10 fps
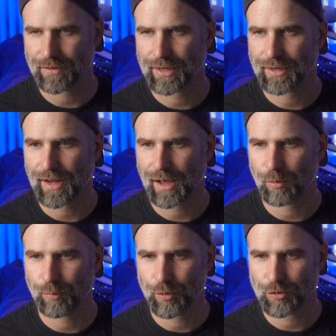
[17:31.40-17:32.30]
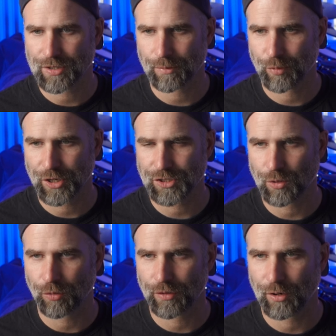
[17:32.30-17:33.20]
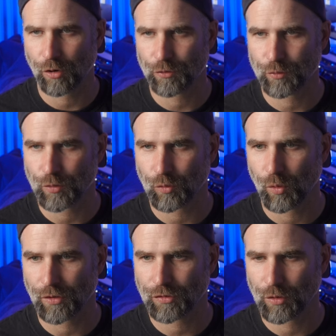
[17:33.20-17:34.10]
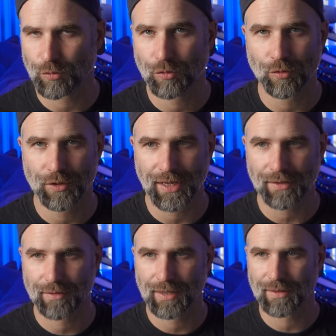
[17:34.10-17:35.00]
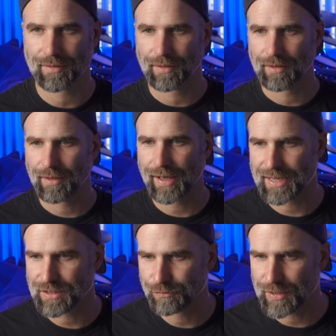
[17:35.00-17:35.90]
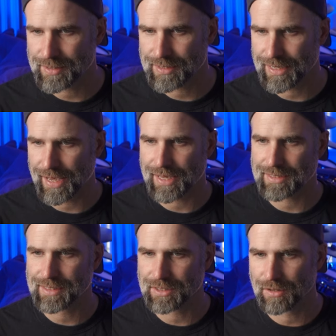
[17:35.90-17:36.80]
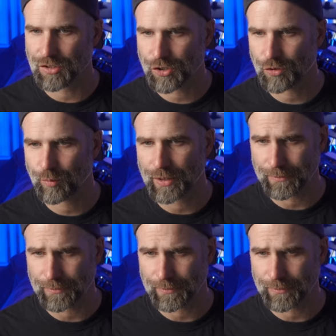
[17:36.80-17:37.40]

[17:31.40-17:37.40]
and I will put some pressure on there afterwards also to get it as fizzy as it should be.